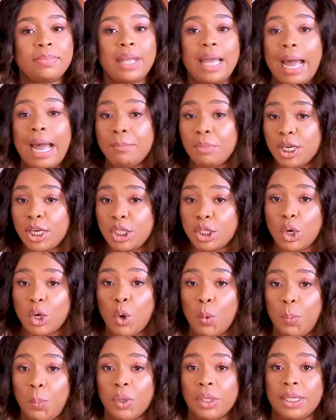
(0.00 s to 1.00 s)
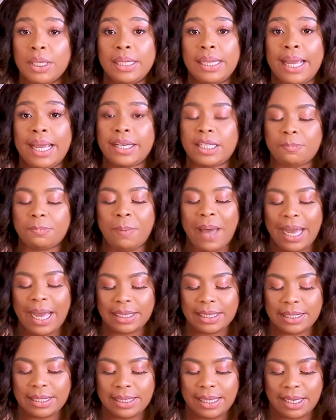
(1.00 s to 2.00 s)
I'm going to open the next pack.
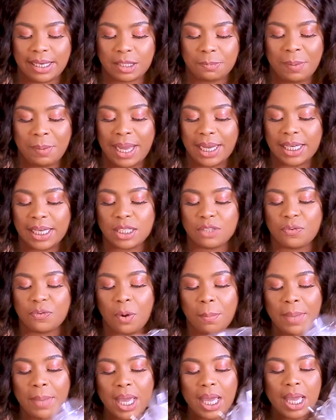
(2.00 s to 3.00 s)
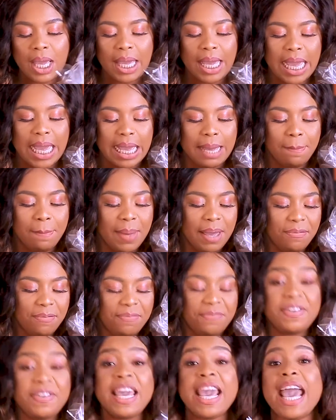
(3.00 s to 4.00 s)
This next pack is from
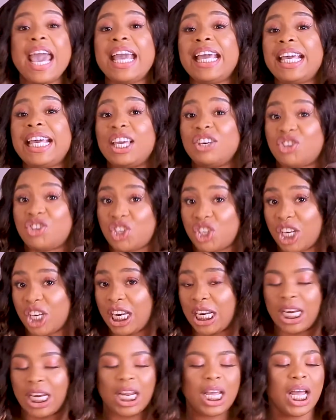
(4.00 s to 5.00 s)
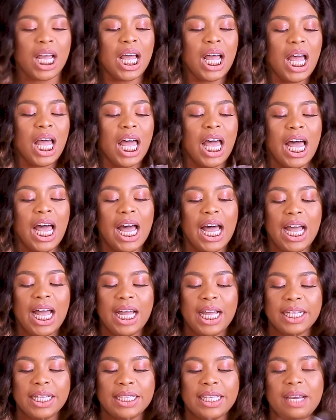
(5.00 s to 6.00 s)
Ibifie Kitchen.
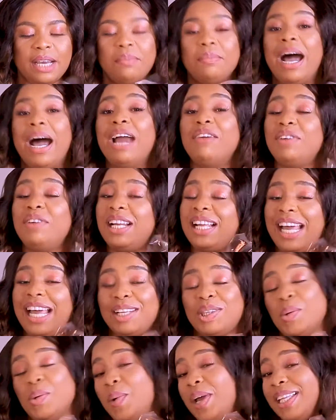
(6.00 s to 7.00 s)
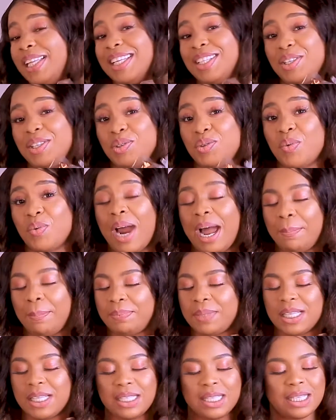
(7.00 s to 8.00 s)
And um, I really like the way this is wrapped.
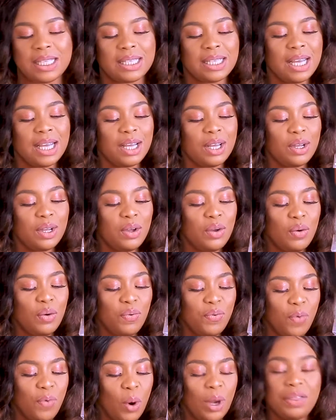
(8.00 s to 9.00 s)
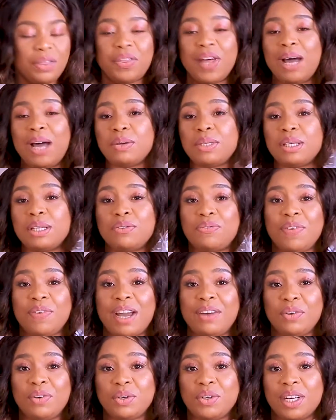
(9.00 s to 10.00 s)
This is
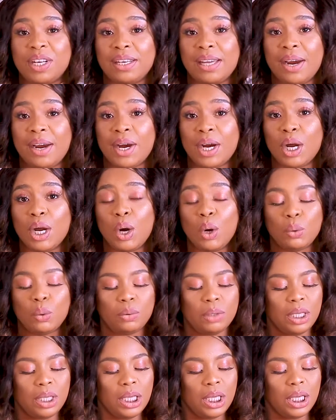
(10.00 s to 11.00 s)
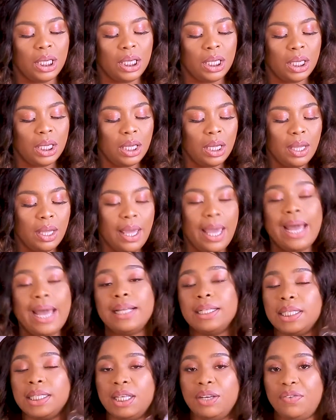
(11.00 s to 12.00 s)
4,500 Naira only and
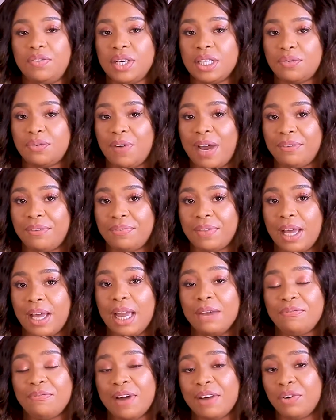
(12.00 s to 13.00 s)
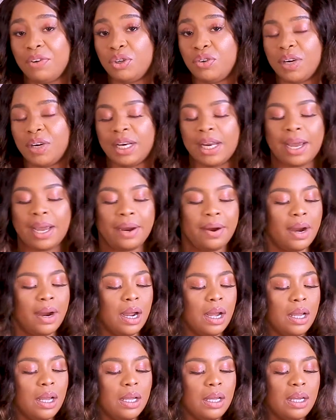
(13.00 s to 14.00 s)
delivery is five, uh, 500 Naira.
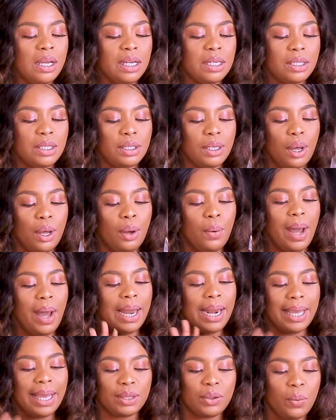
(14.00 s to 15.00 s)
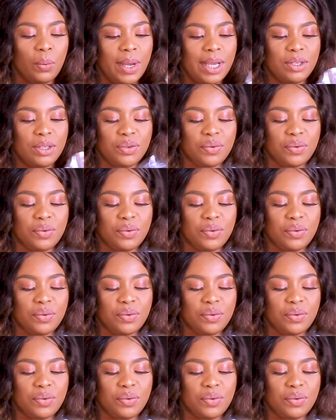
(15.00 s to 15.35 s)
So I like the way it's